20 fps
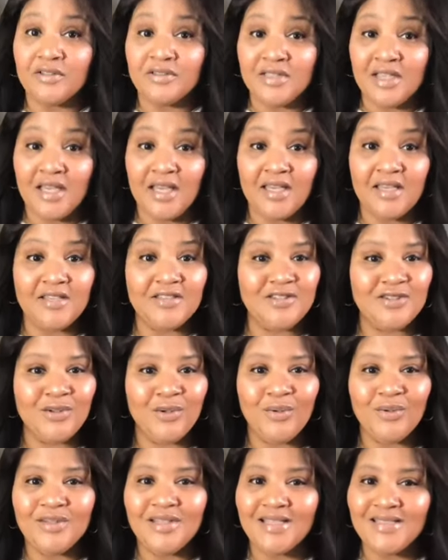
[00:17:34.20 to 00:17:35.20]
Day.
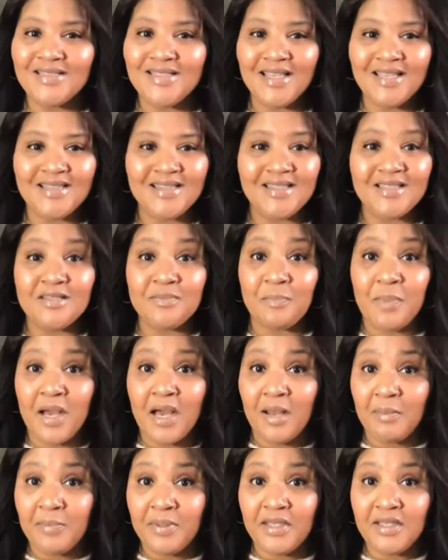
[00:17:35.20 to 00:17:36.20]
So let's get this
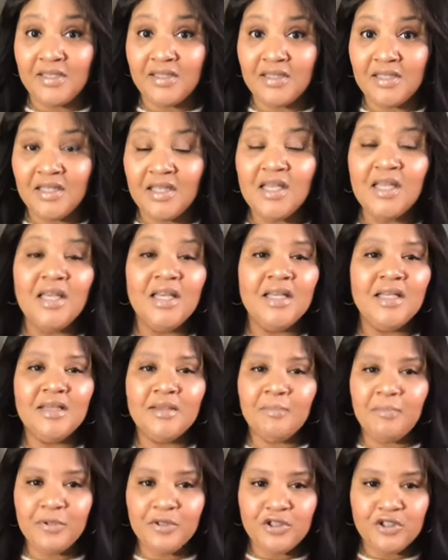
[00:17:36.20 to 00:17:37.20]
poppin'.
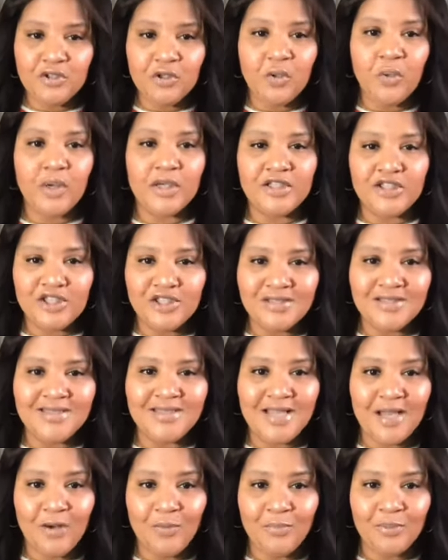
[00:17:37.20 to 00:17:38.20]
Put your questions
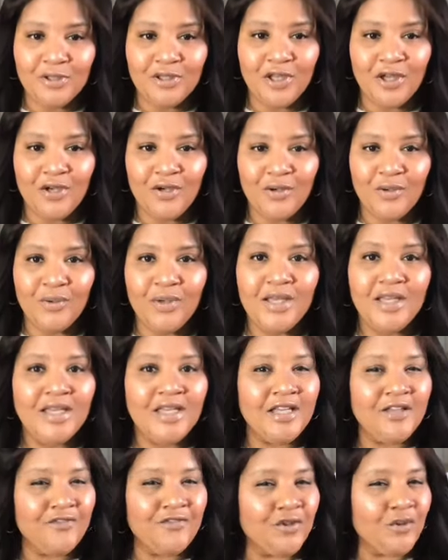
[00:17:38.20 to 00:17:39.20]
down below.
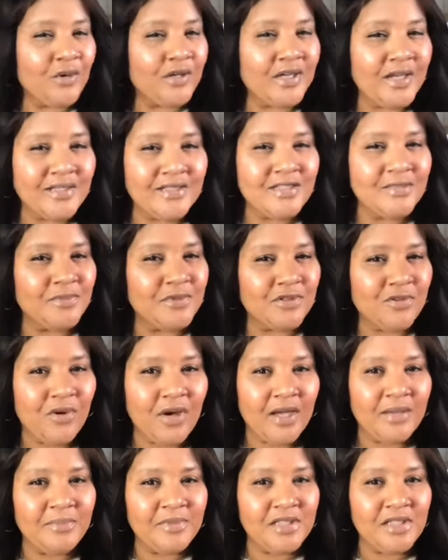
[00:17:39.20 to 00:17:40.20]
If you are not
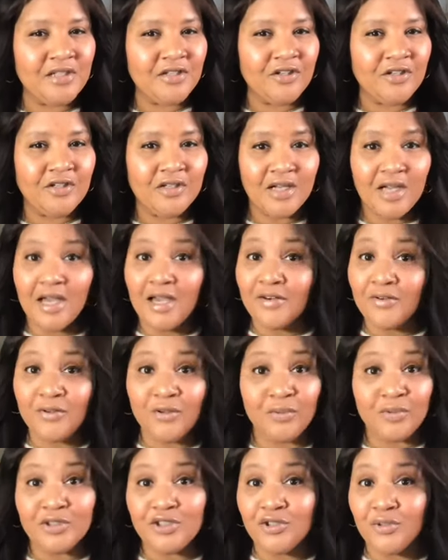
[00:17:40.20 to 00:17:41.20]
subscribed here, I don't
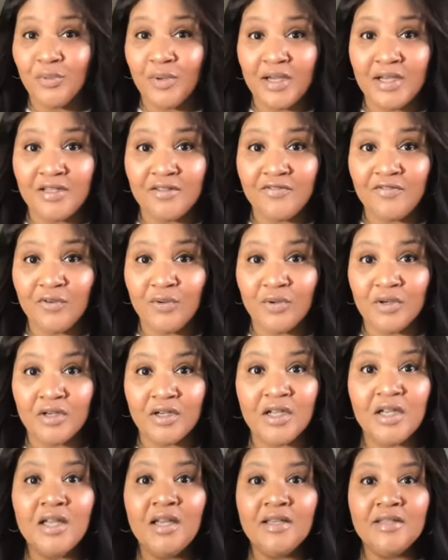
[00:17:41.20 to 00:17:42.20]
know what you're waiting
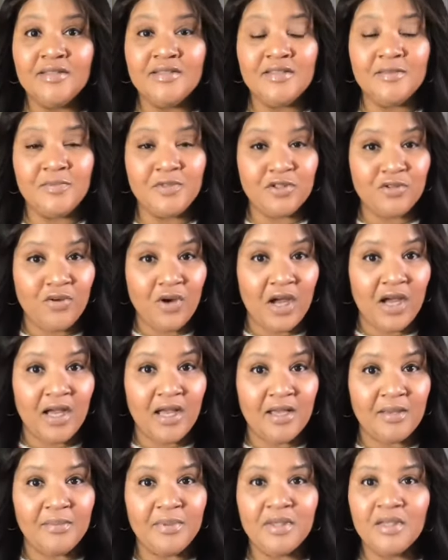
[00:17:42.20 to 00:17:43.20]
for.
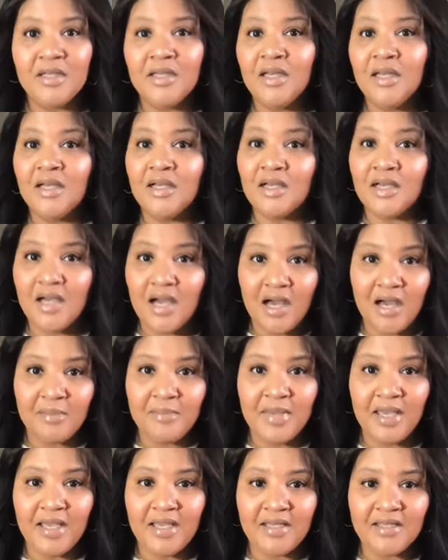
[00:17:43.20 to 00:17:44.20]
Subscribe,
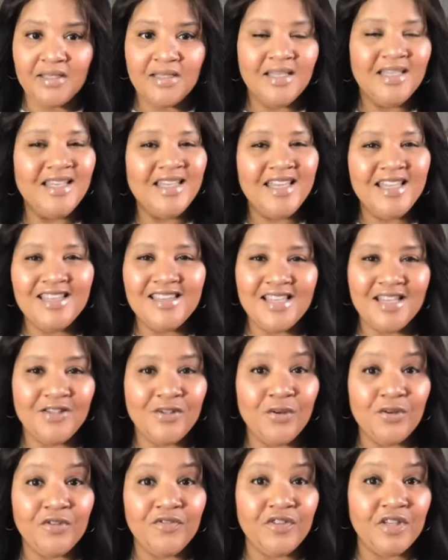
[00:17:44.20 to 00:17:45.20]
comment, hit that
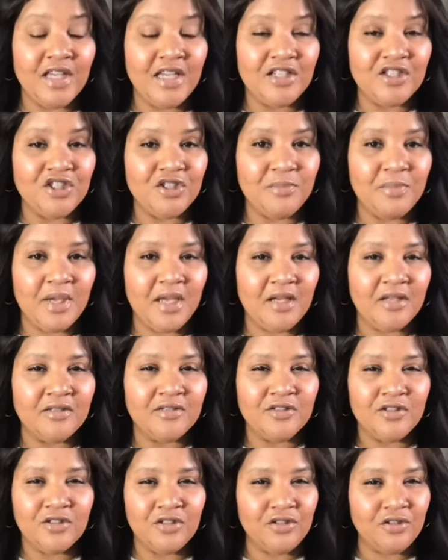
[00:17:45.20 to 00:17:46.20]
notification
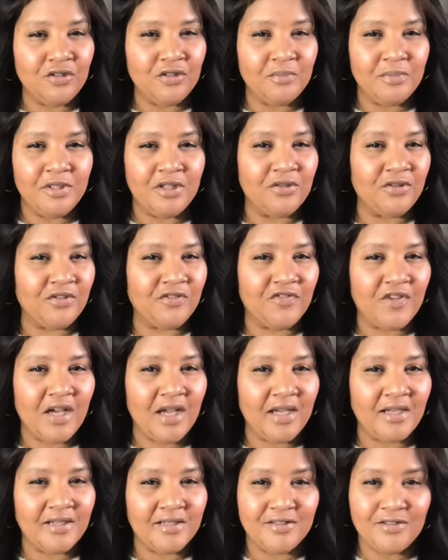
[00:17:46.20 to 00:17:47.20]
bell so that you can be
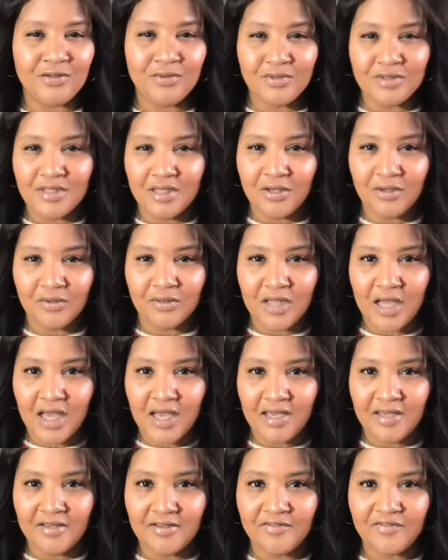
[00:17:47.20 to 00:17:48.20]
notified as soon as I go
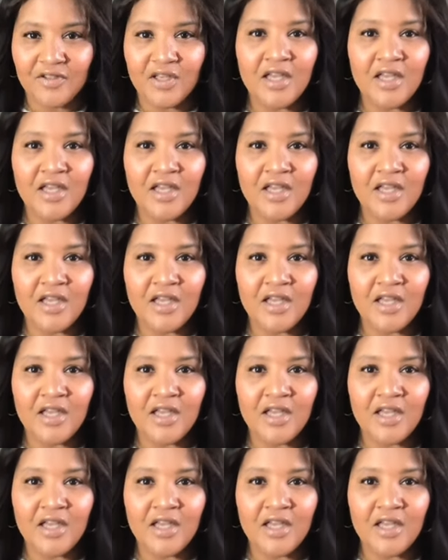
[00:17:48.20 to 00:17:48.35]
live